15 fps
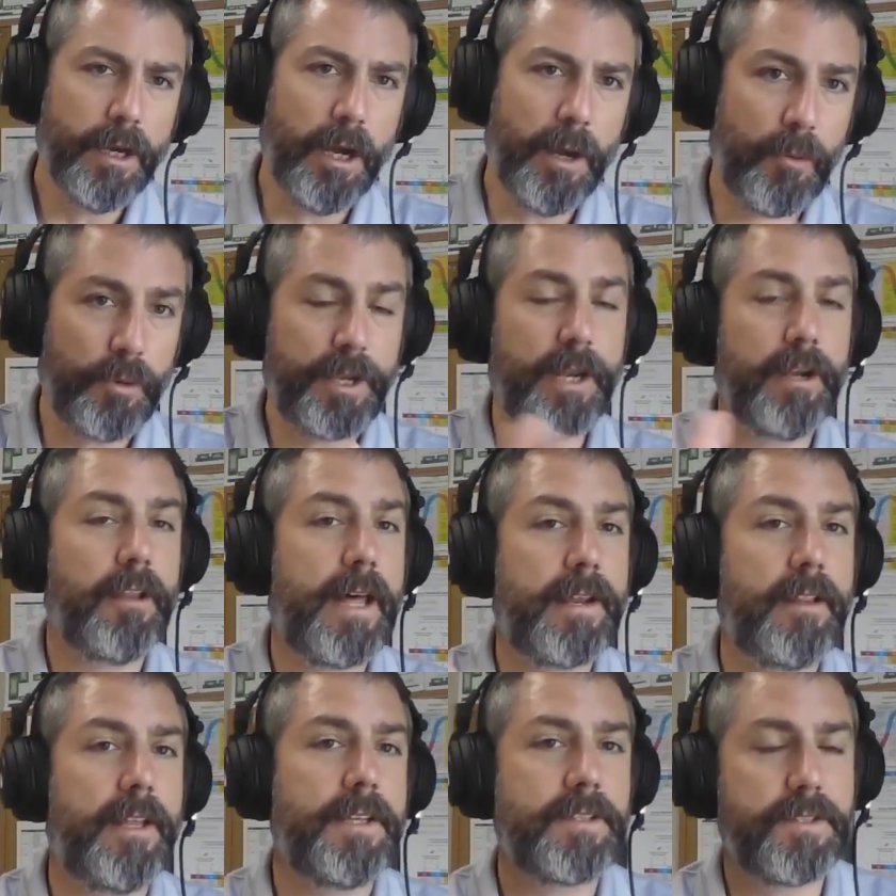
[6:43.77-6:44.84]
Uh, we got a
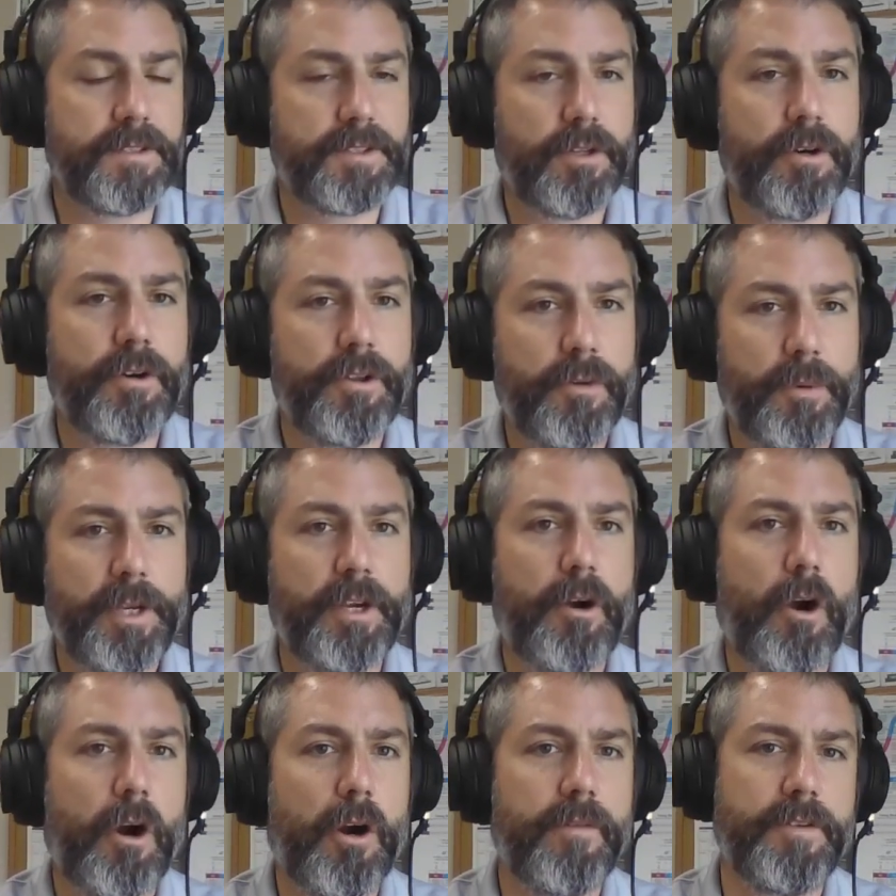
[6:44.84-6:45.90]
lot of lessons learned that we
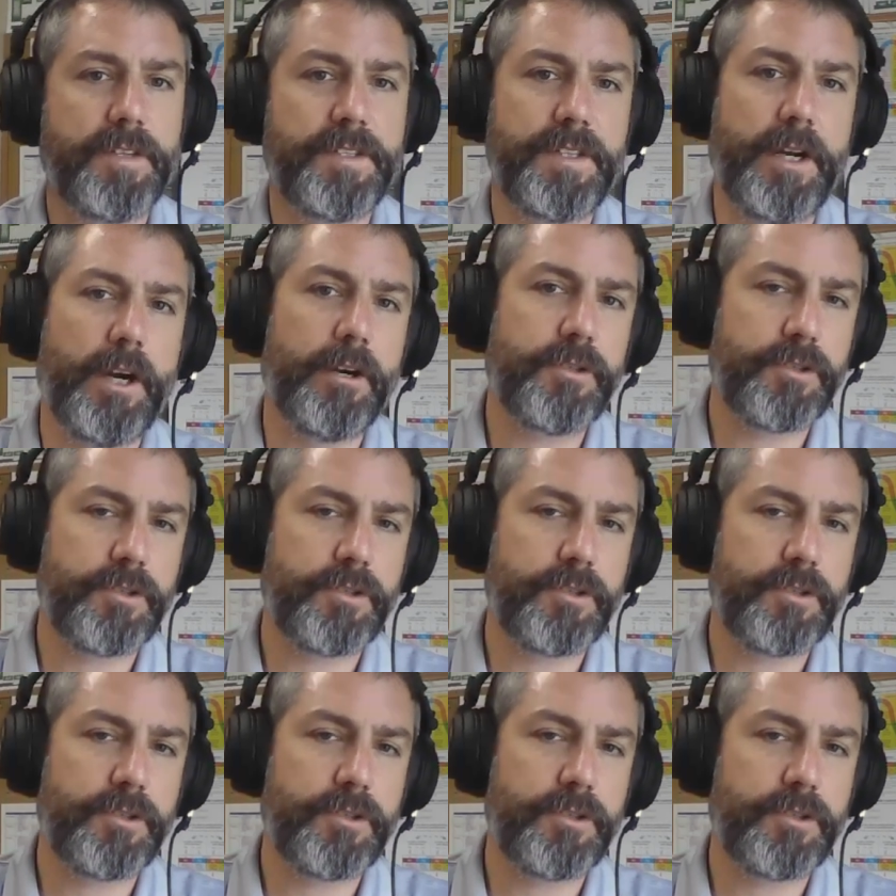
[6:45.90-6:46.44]
can harvest there.